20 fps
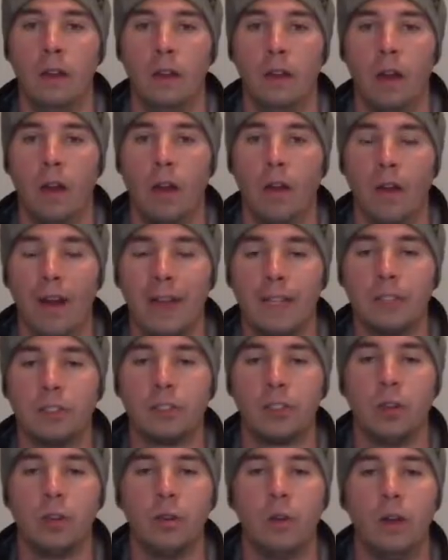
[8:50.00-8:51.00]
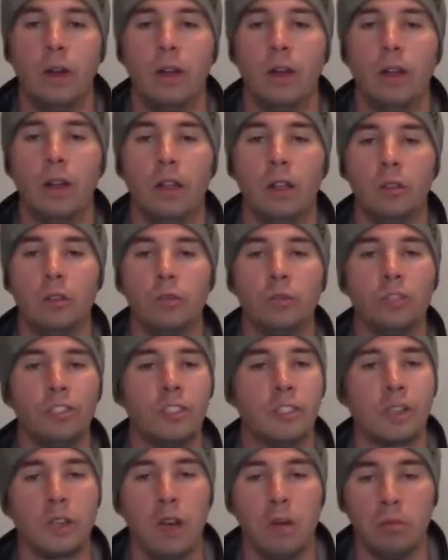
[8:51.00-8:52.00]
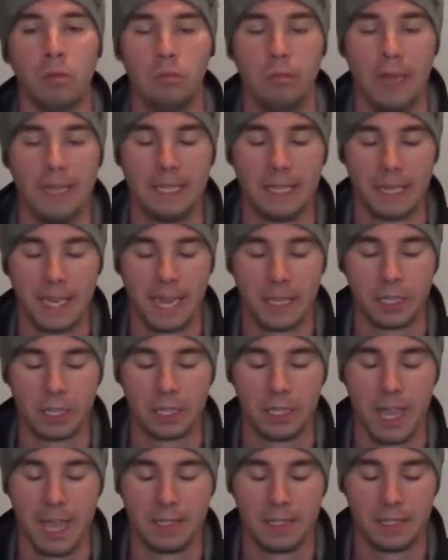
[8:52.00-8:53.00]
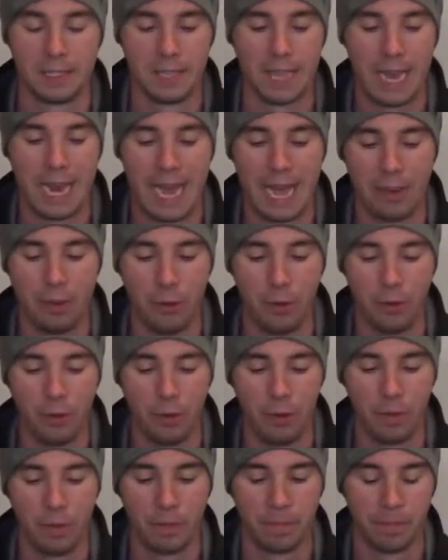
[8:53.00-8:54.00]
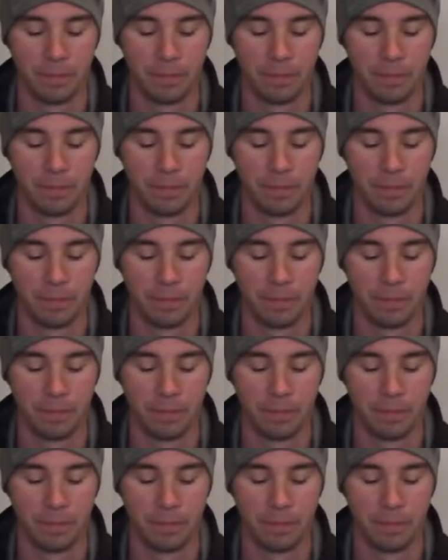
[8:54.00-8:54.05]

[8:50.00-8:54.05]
Alright, so those are just a couple of basic exercises that I do